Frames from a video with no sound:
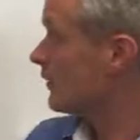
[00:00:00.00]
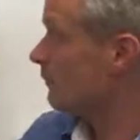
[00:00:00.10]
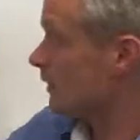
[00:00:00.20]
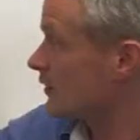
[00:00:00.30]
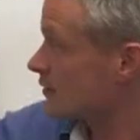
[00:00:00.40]

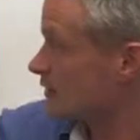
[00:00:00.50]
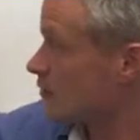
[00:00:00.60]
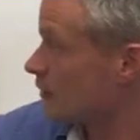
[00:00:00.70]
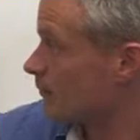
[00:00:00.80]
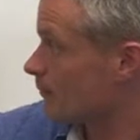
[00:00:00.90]
because it's
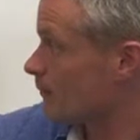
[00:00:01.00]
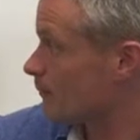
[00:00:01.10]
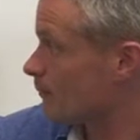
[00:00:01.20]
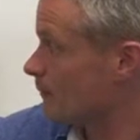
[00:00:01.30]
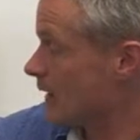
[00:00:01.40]
not
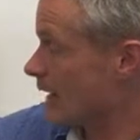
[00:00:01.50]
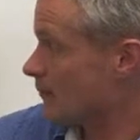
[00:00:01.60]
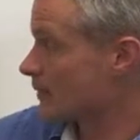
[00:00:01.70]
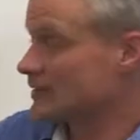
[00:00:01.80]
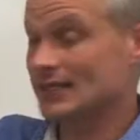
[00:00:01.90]

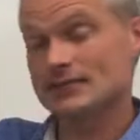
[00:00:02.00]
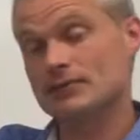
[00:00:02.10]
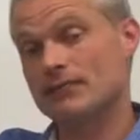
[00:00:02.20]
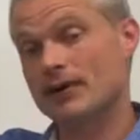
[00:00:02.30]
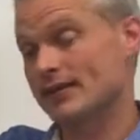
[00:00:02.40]

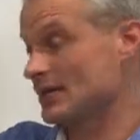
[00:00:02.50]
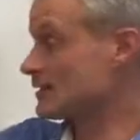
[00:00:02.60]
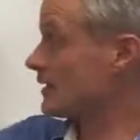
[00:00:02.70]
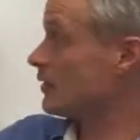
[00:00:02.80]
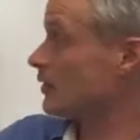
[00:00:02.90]
protected by the
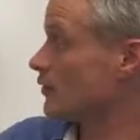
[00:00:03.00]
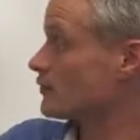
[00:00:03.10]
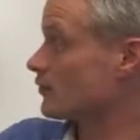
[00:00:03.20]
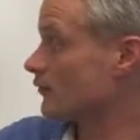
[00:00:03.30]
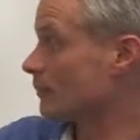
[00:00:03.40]

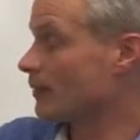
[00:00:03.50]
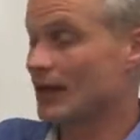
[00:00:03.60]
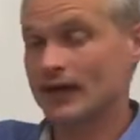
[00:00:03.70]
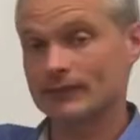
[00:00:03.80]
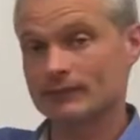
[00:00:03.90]
cellulose of the
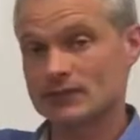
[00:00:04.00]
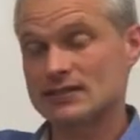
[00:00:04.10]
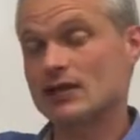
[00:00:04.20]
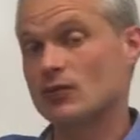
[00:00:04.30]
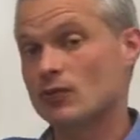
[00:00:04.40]
plant
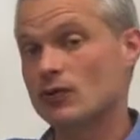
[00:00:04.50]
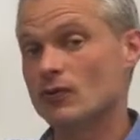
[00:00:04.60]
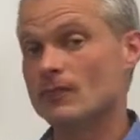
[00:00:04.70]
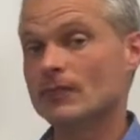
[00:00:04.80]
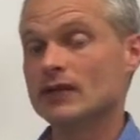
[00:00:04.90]
cell
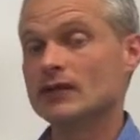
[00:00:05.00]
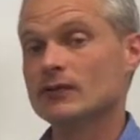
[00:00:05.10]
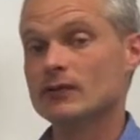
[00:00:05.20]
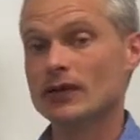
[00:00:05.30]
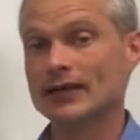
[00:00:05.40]
wall,
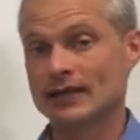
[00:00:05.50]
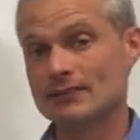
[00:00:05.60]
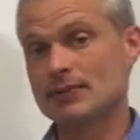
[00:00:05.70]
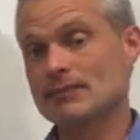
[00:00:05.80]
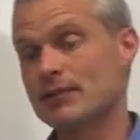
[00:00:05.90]
it
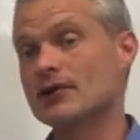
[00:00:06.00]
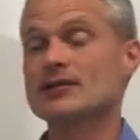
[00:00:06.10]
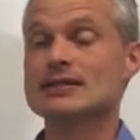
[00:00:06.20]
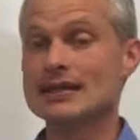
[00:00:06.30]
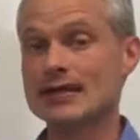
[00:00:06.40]
can be
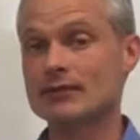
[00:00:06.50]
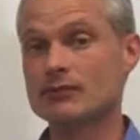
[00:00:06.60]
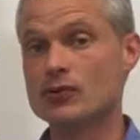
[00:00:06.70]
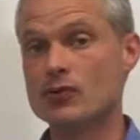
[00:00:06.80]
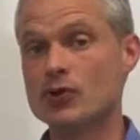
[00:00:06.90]
broken down
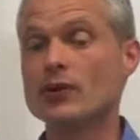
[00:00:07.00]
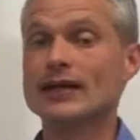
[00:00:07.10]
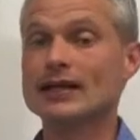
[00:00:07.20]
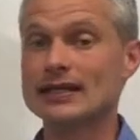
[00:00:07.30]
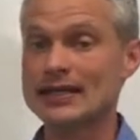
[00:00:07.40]
more
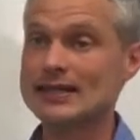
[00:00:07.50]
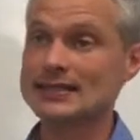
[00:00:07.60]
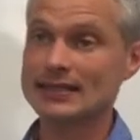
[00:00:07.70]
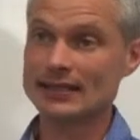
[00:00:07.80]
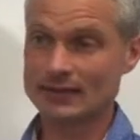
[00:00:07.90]
quickly and
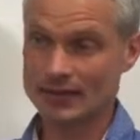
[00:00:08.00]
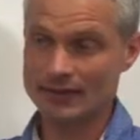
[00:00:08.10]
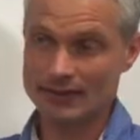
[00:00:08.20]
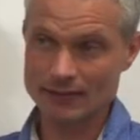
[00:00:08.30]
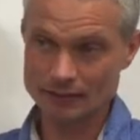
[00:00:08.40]
easily,
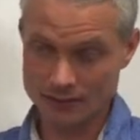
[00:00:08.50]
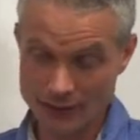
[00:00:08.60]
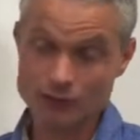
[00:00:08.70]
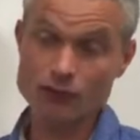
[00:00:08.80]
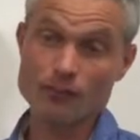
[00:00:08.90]
and then
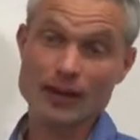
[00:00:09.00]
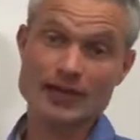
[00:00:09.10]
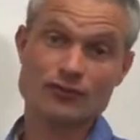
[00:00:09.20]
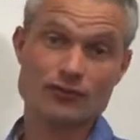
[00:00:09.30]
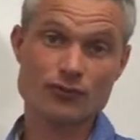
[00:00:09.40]
therefore
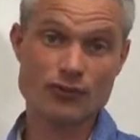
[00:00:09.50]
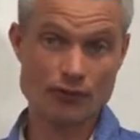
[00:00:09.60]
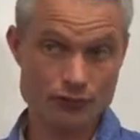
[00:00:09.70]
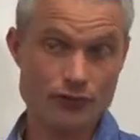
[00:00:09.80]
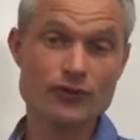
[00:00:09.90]
pass
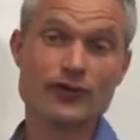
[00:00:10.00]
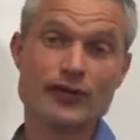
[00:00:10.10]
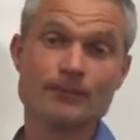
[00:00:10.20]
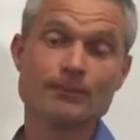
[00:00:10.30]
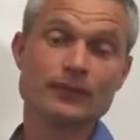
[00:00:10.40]
through
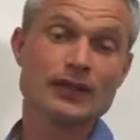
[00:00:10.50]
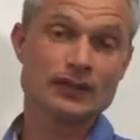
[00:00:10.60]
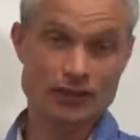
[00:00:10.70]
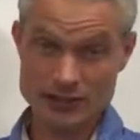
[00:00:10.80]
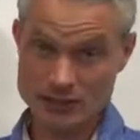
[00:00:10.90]
the
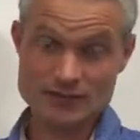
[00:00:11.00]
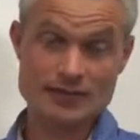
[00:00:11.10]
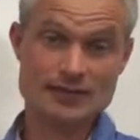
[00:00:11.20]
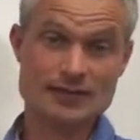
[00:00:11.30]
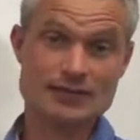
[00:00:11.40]

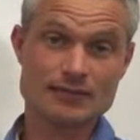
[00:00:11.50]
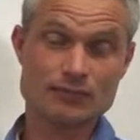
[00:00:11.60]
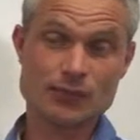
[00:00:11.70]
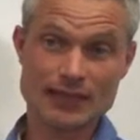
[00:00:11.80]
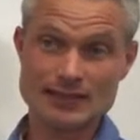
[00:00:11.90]
digestive system
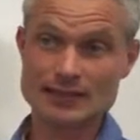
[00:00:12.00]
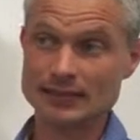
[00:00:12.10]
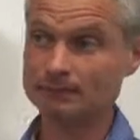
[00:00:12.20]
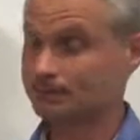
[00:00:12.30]
more easily.